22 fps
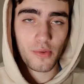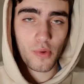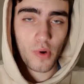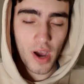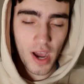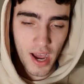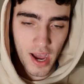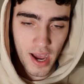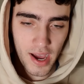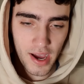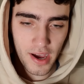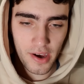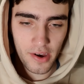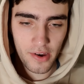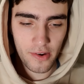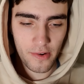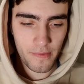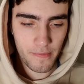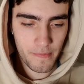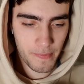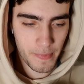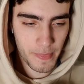Wow.
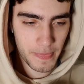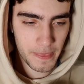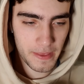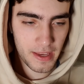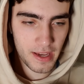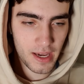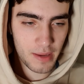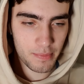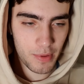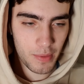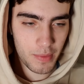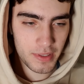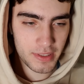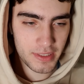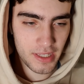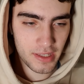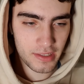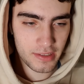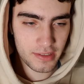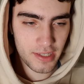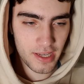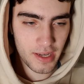Yeah, I'd probably say
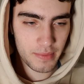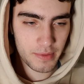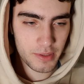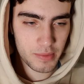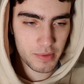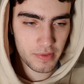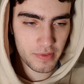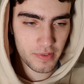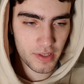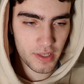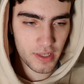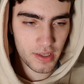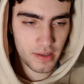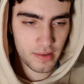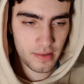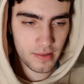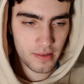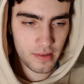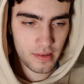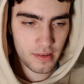the same to be fair.